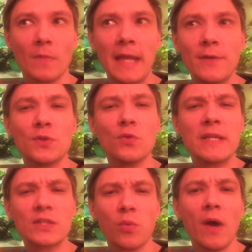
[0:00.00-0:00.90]
it was
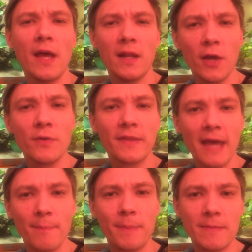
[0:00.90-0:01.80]
always quite a loner,
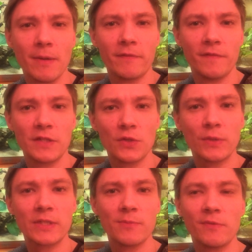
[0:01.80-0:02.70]
that pea puffer fish. It'd
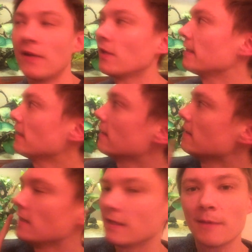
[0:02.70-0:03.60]
always swim around like the
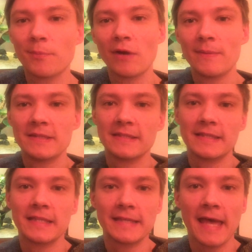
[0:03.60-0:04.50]
parameters
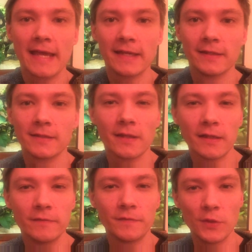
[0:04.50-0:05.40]
of the tank and
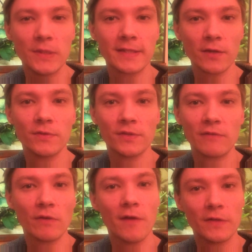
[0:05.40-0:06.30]
kind of do its own
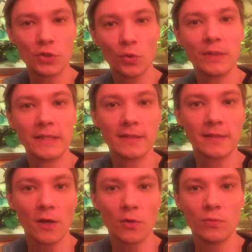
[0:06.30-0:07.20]
thing rather than joining
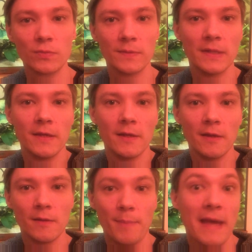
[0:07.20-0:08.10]
the whole
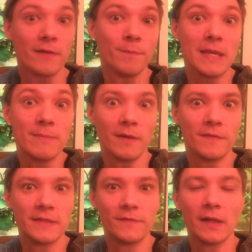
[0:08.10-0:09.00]
pack of pea
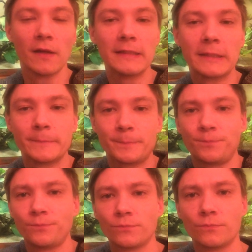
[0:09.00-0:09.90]
puffers, if you like.
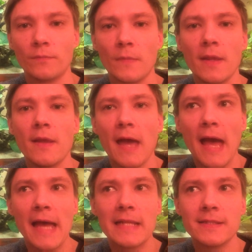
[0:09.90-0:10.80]

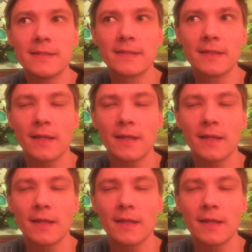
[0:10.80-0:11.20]
And